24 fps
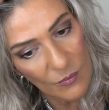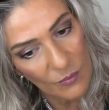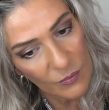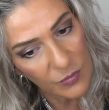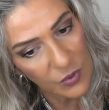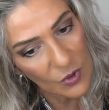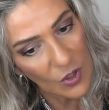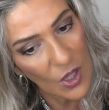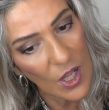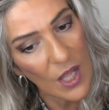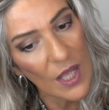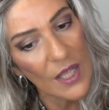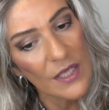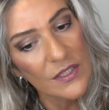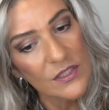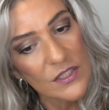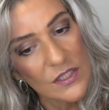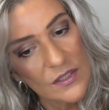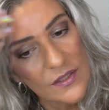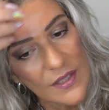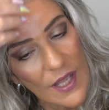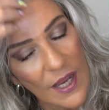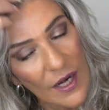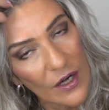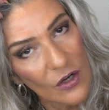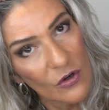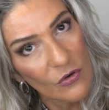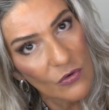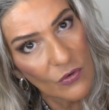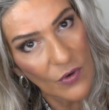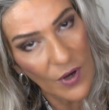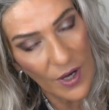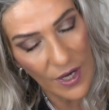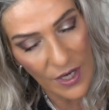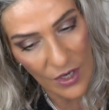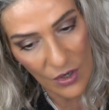blonde and that
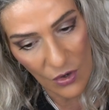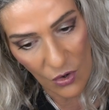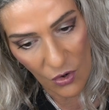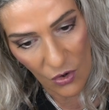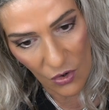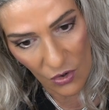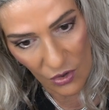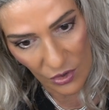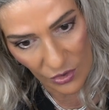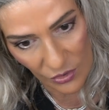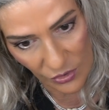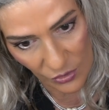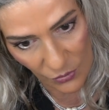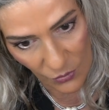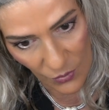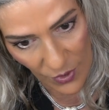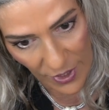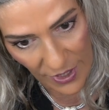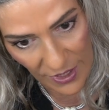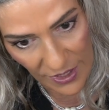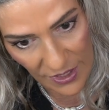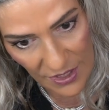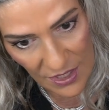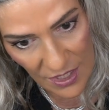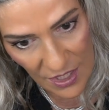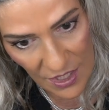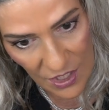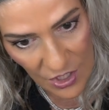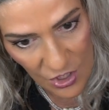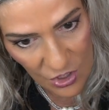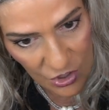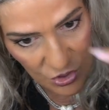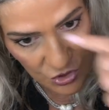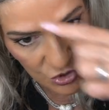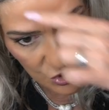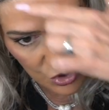gray all the way
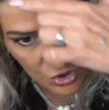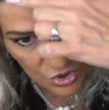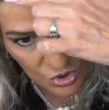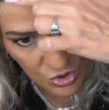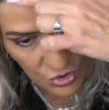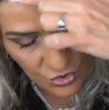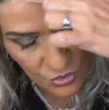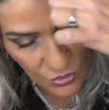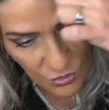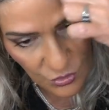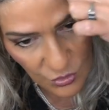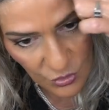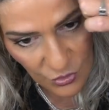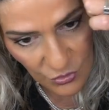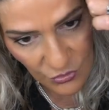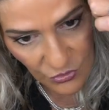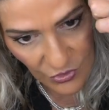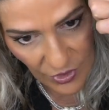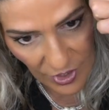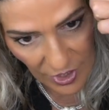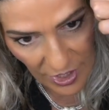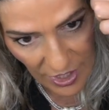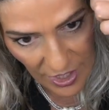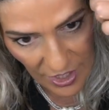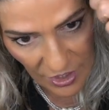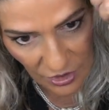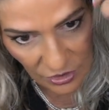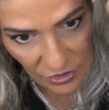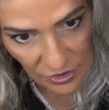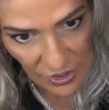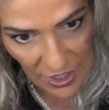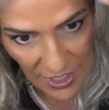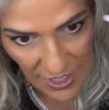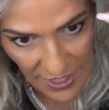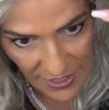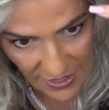to the
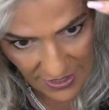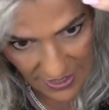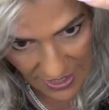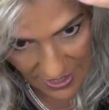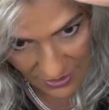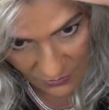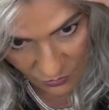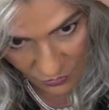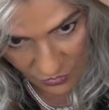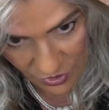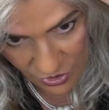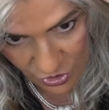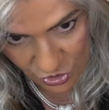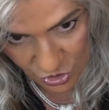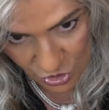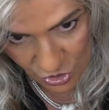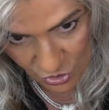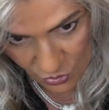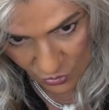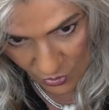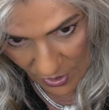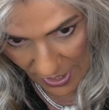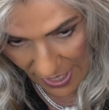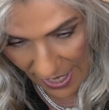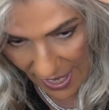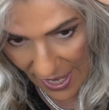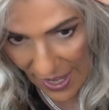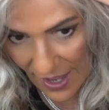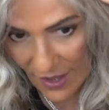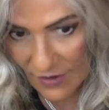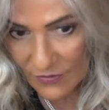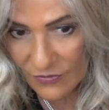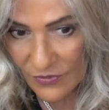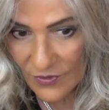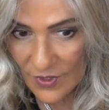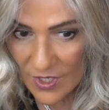hairline. And we do
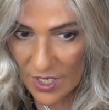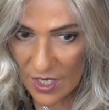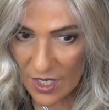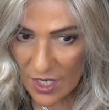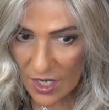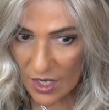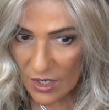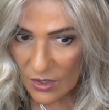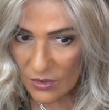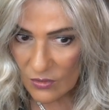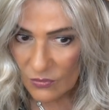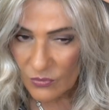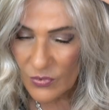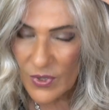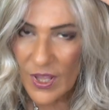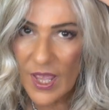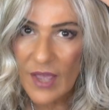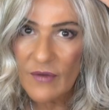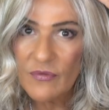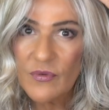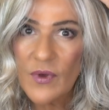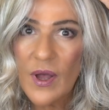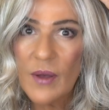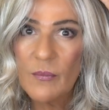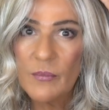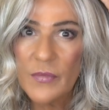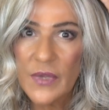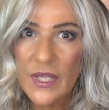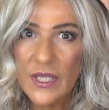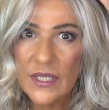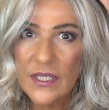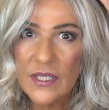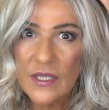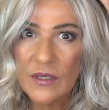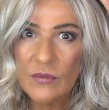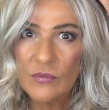have, we have a
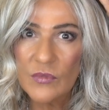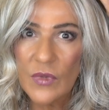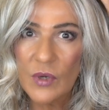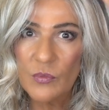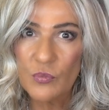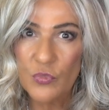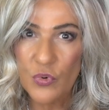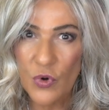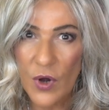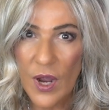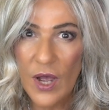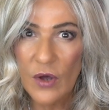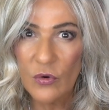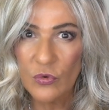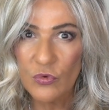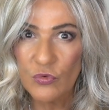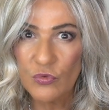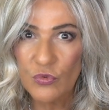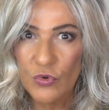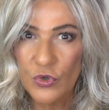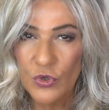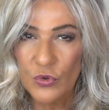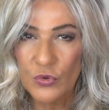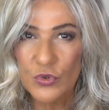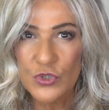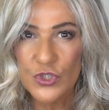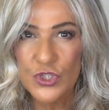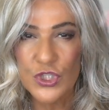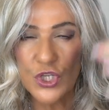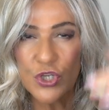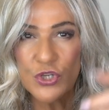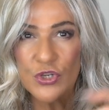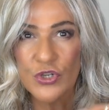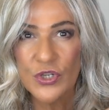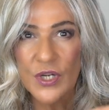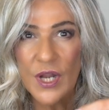medium brown root. So
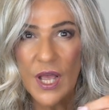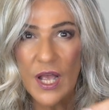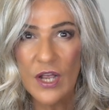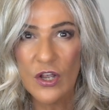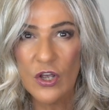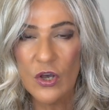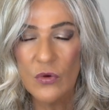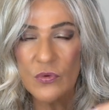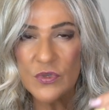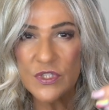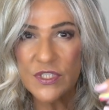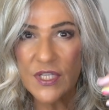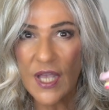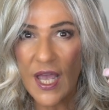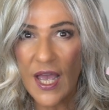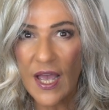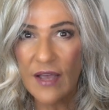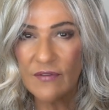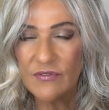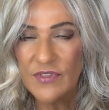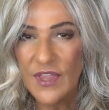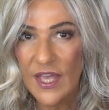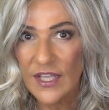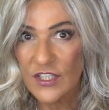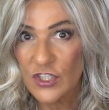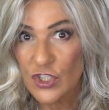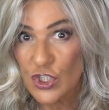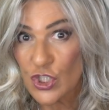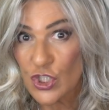you're not going to have that